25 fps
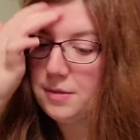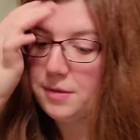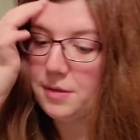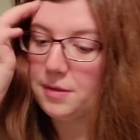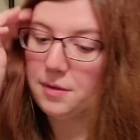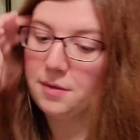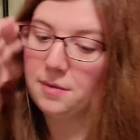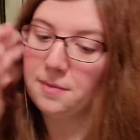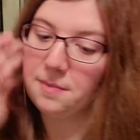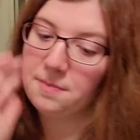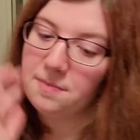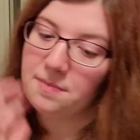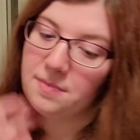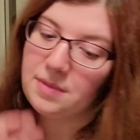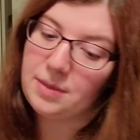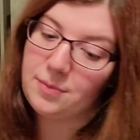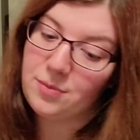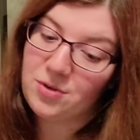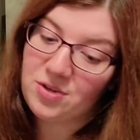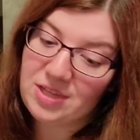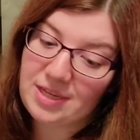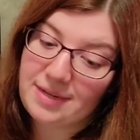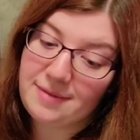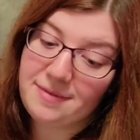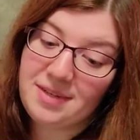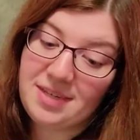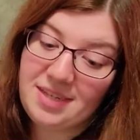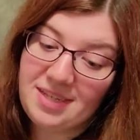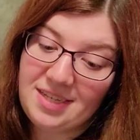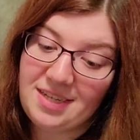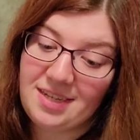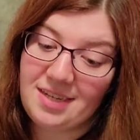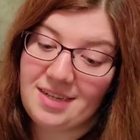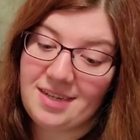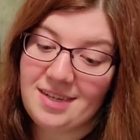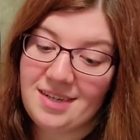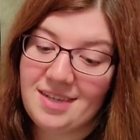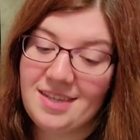Number
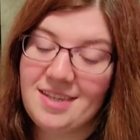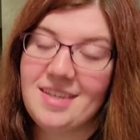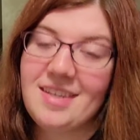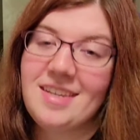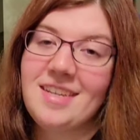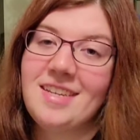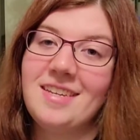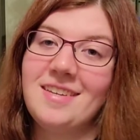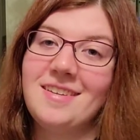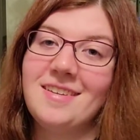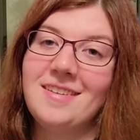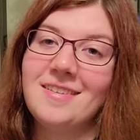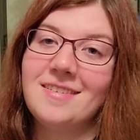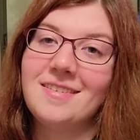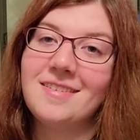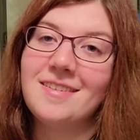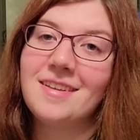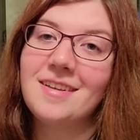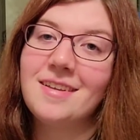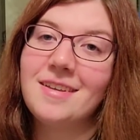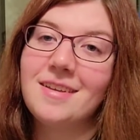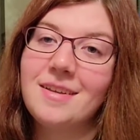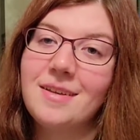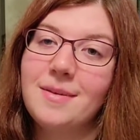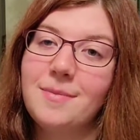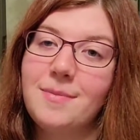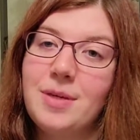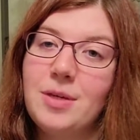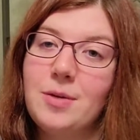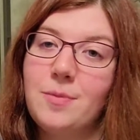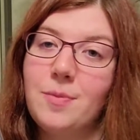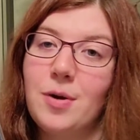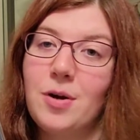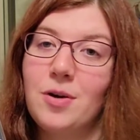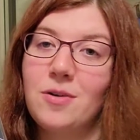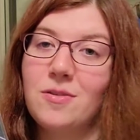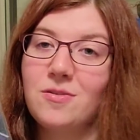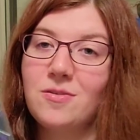17 is Peter
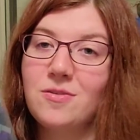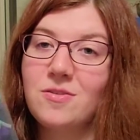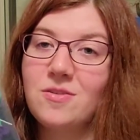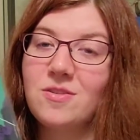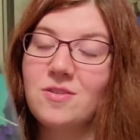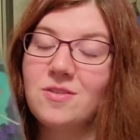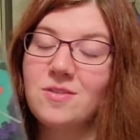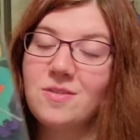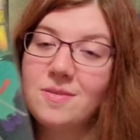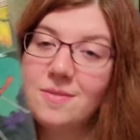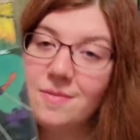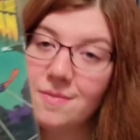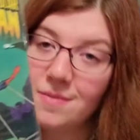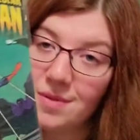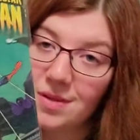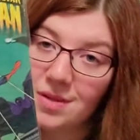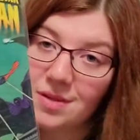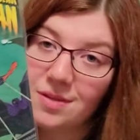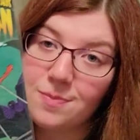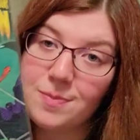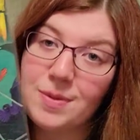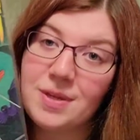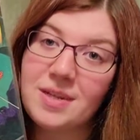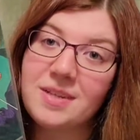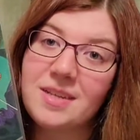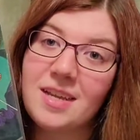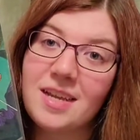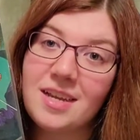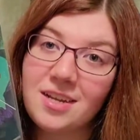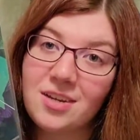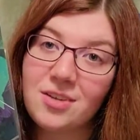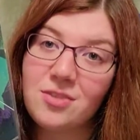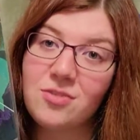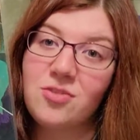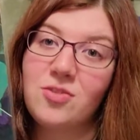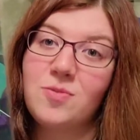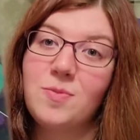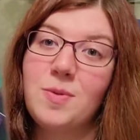Parker's
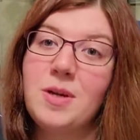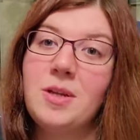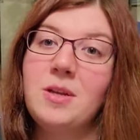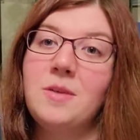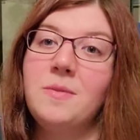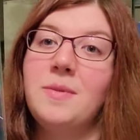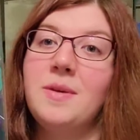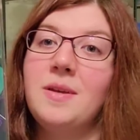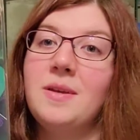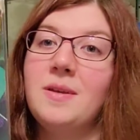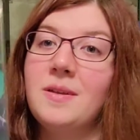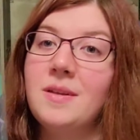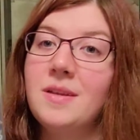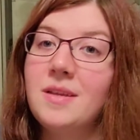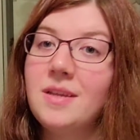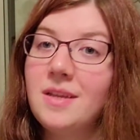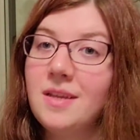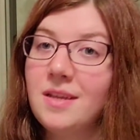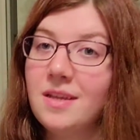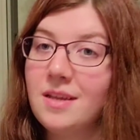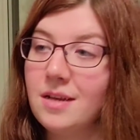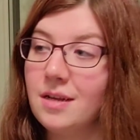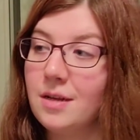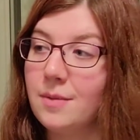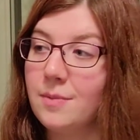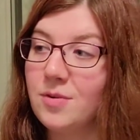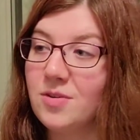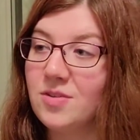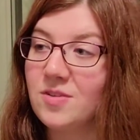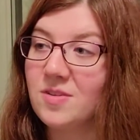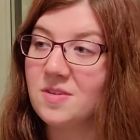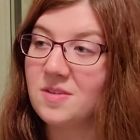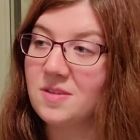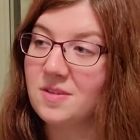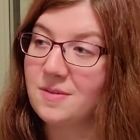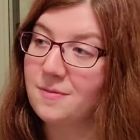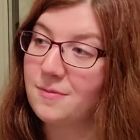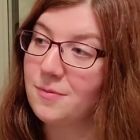Spectacular Spider-Man number
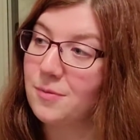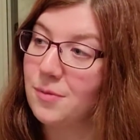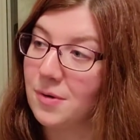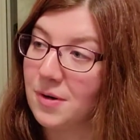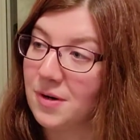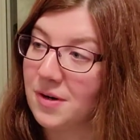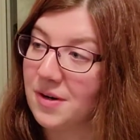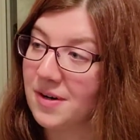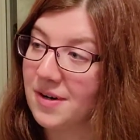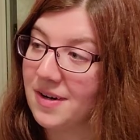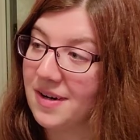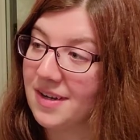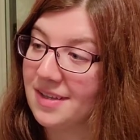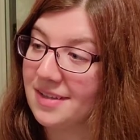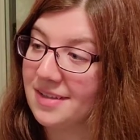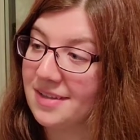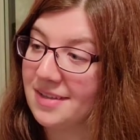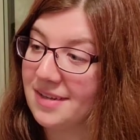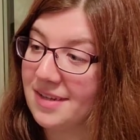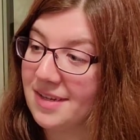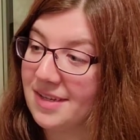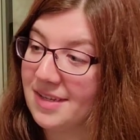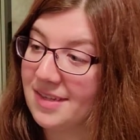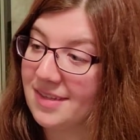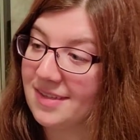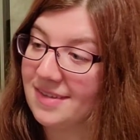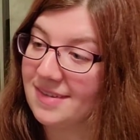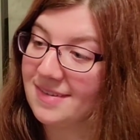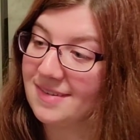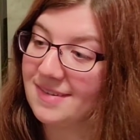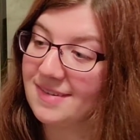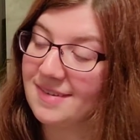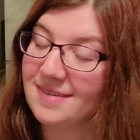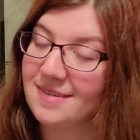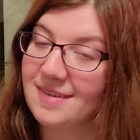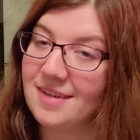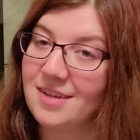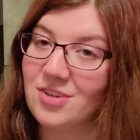64, and
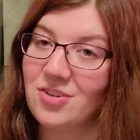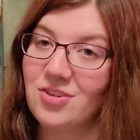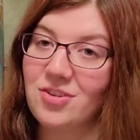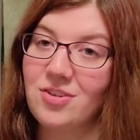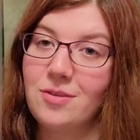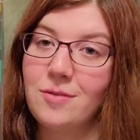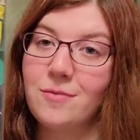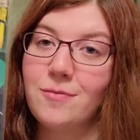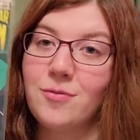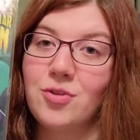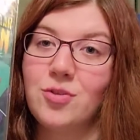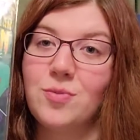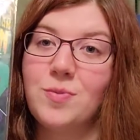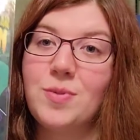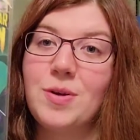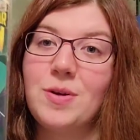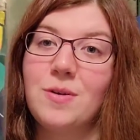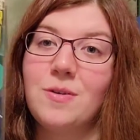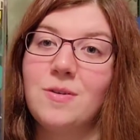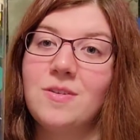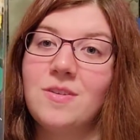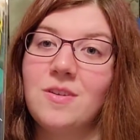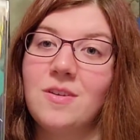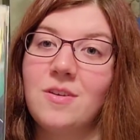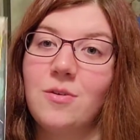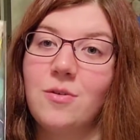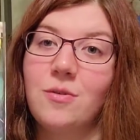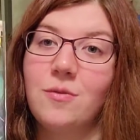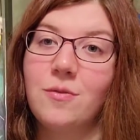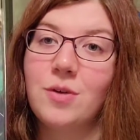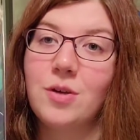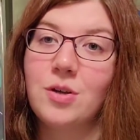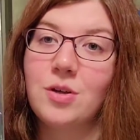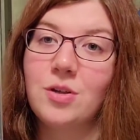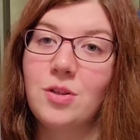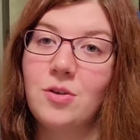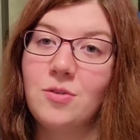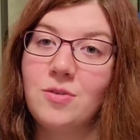this is actually the first appearance of
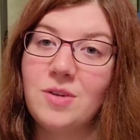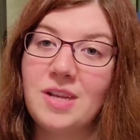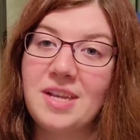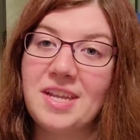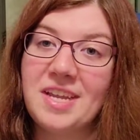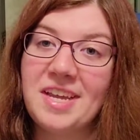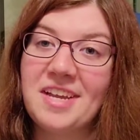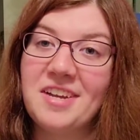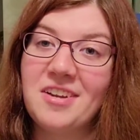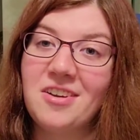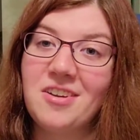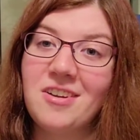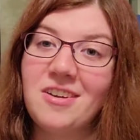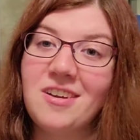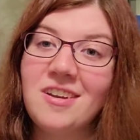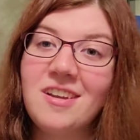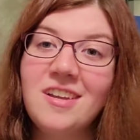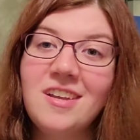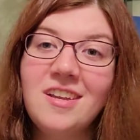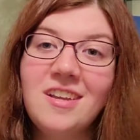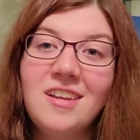Cloak and Dagger,